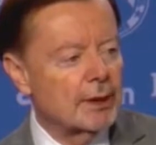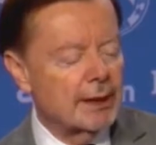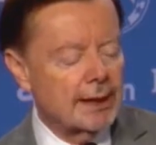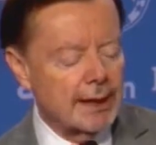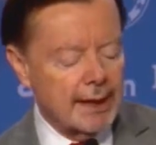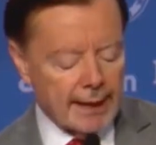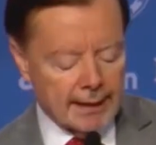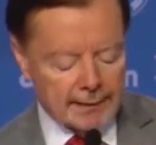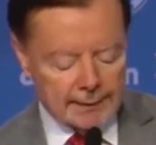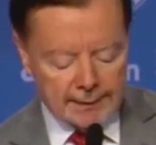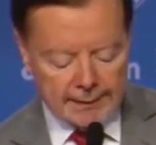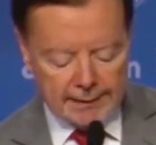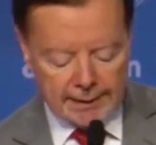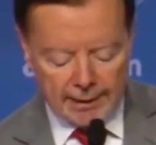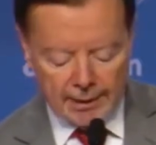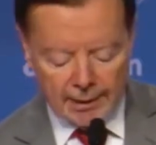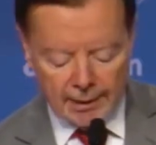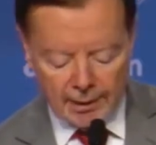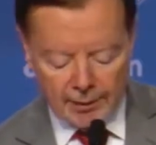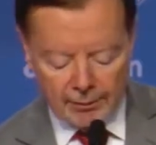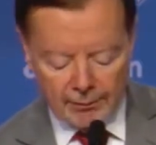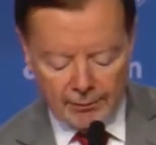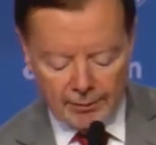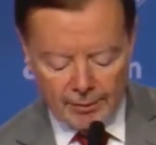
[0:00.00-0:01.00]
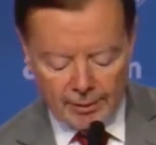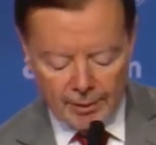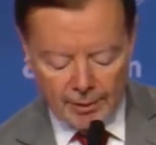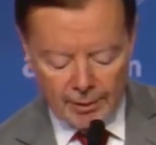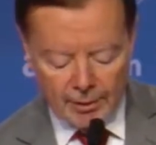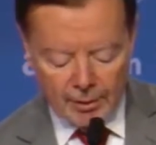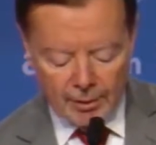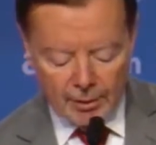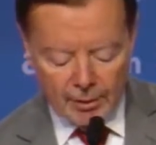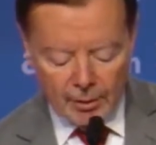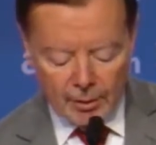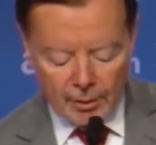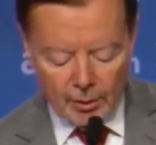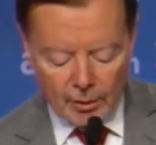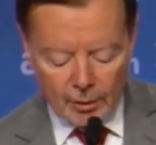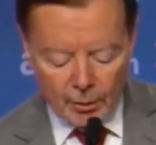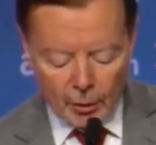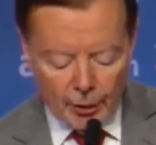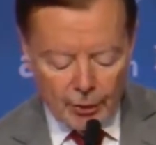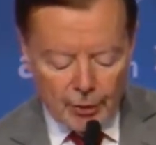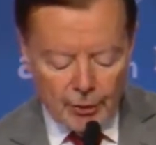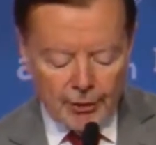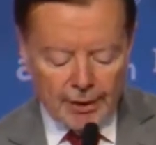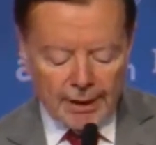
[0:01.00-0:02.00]
at Anzio.
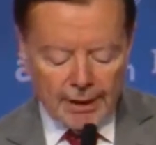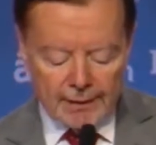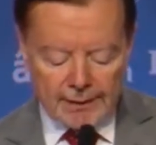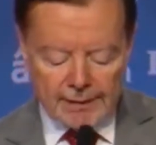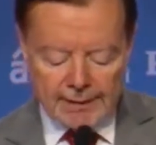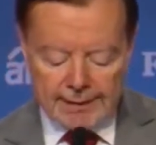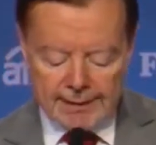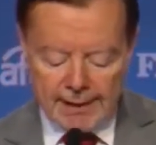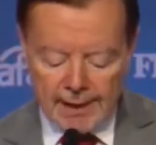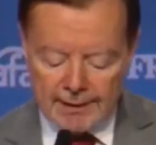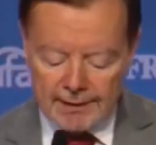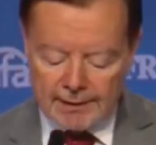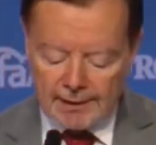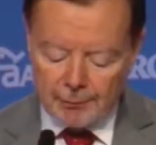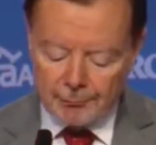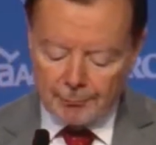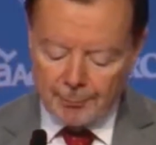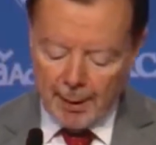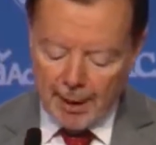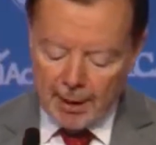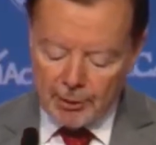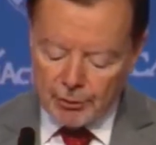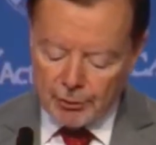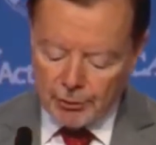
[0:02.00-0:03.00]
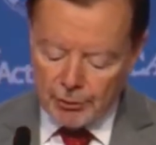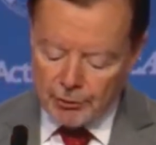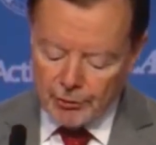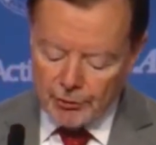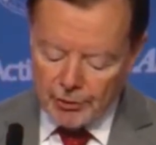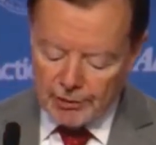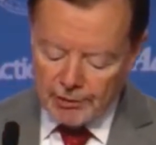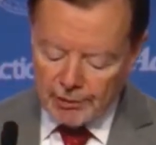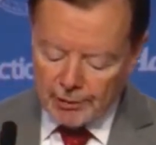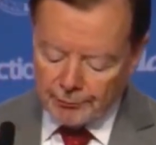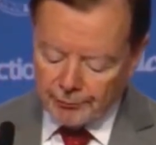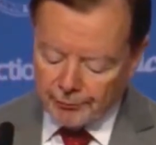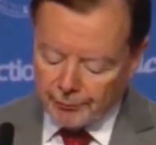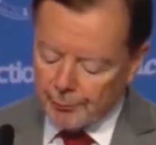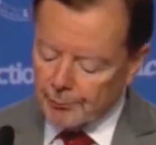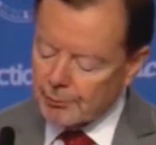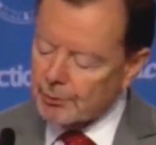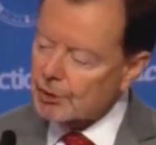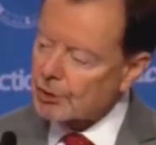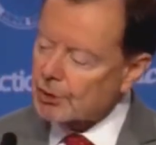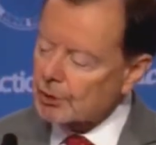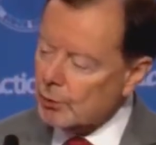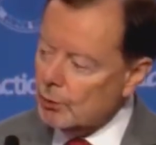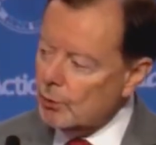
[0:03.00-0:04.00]
Or you get a sense of patriotism from
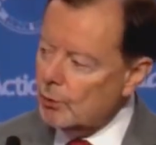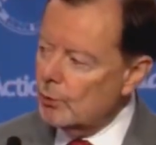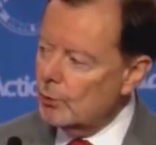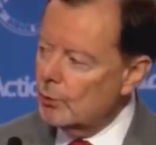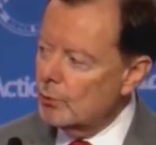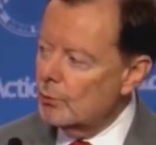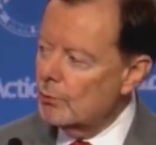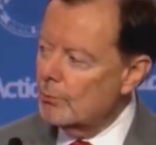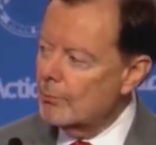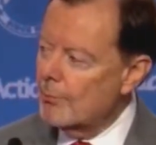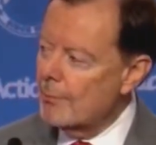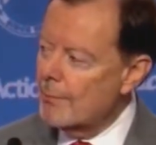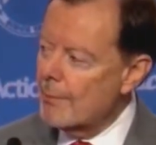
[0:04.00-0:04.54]
school.